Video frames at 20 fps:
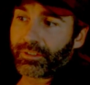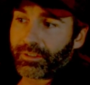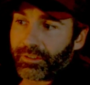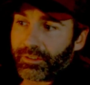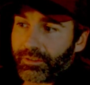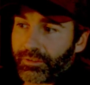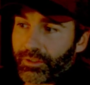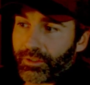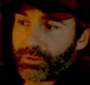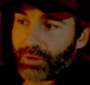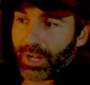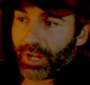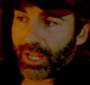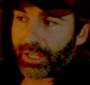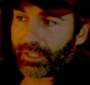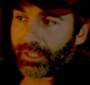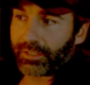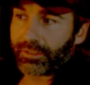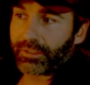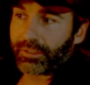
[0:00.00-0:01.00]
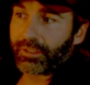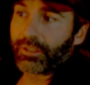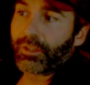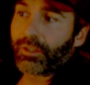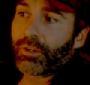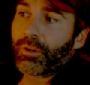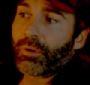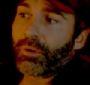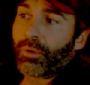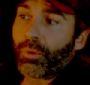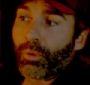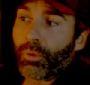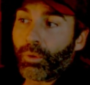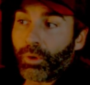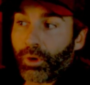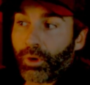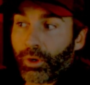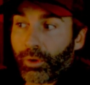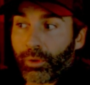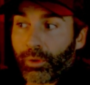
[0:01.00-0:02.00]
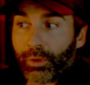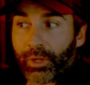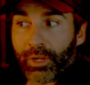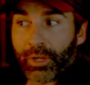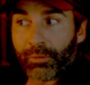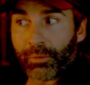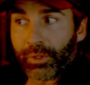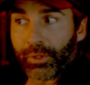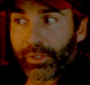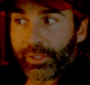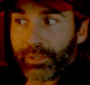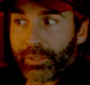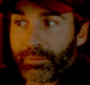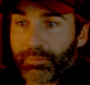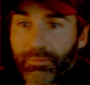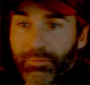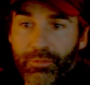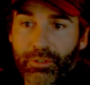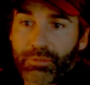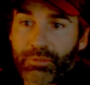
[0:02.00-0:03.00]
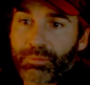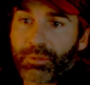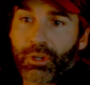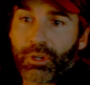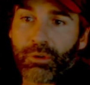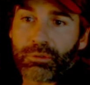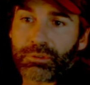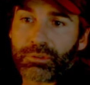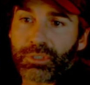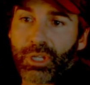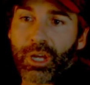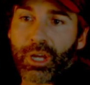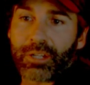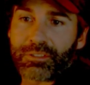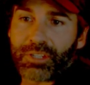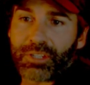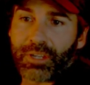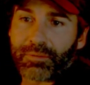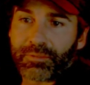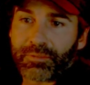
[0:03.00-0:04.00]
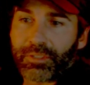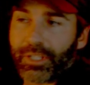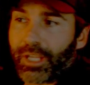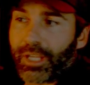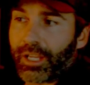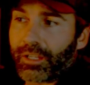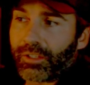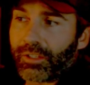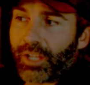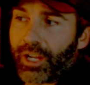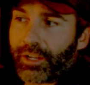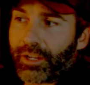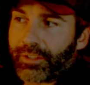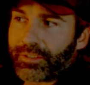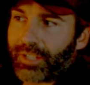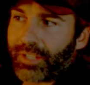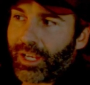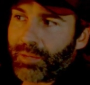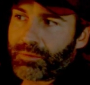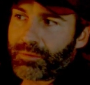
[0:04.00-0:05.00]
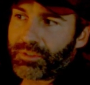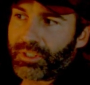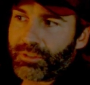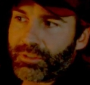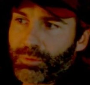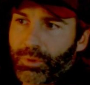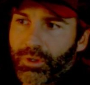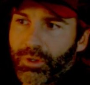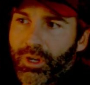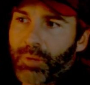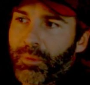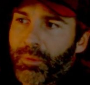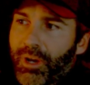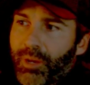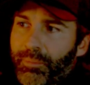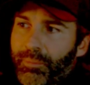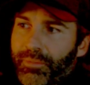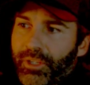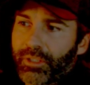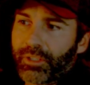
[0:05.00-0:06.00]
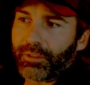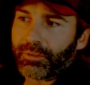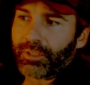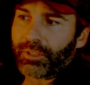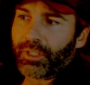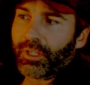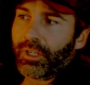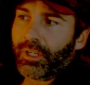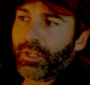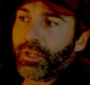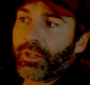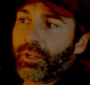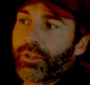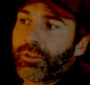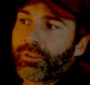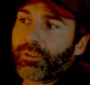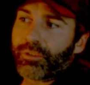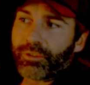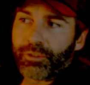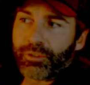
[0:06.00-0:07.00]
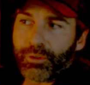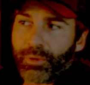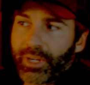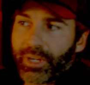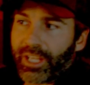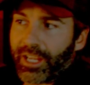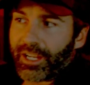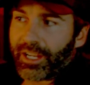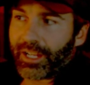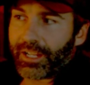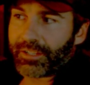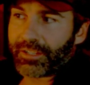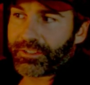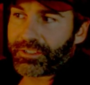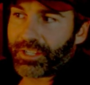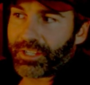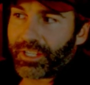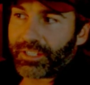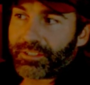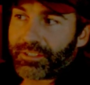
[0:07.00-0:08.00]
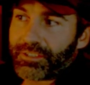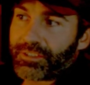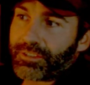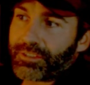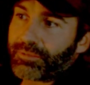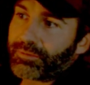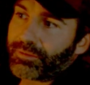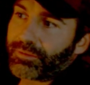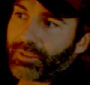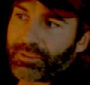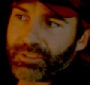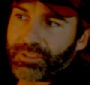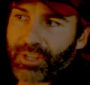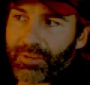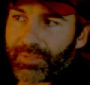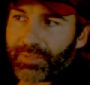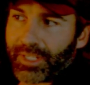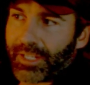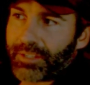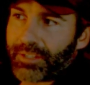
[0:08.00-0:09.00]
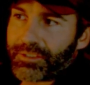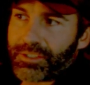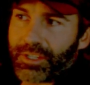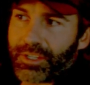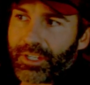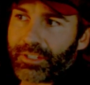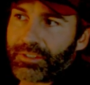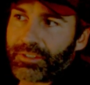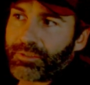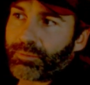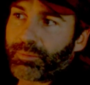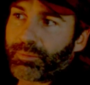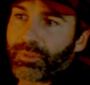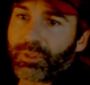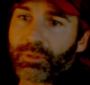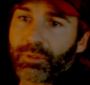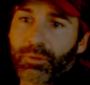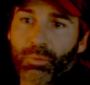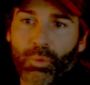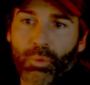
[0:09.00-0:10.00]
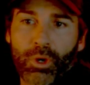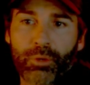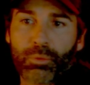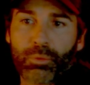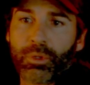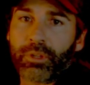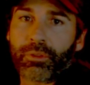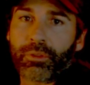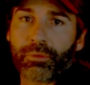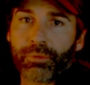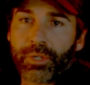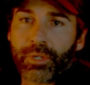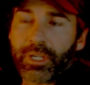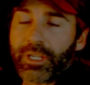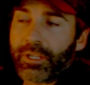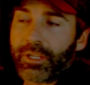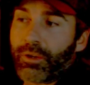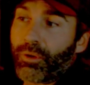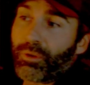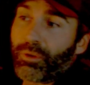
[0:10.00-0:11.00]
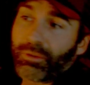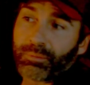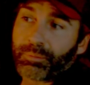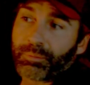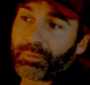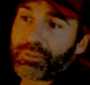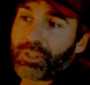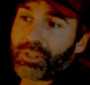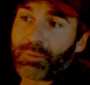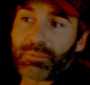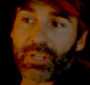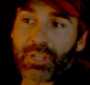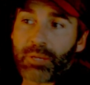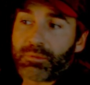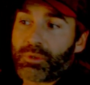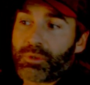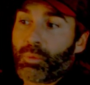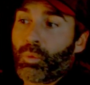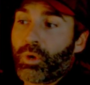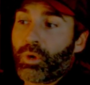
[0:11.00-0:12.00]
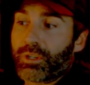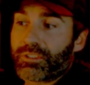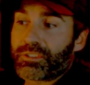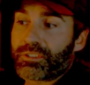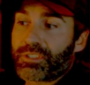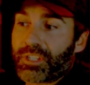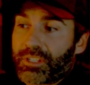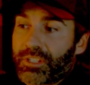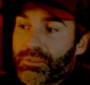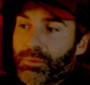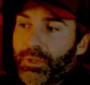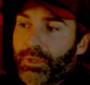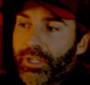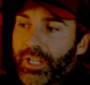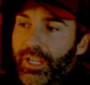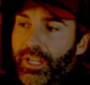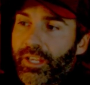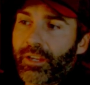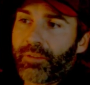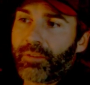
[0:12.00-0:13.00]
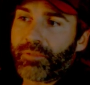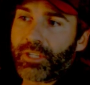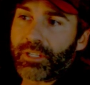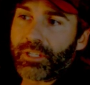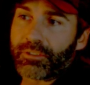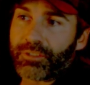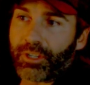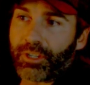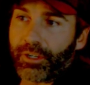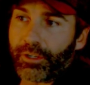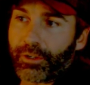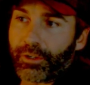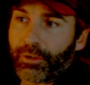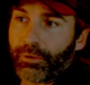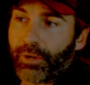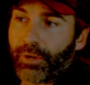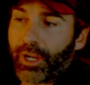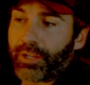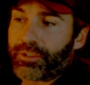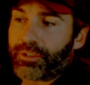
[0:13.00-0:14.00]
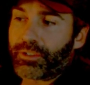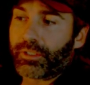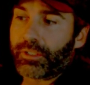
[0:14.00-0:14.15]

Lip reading: the dragon or it really just goes nuts after that. A lot of the times these will come up, they'll do an 886, 786, 113, or sometimes a 1618 of the entire correction,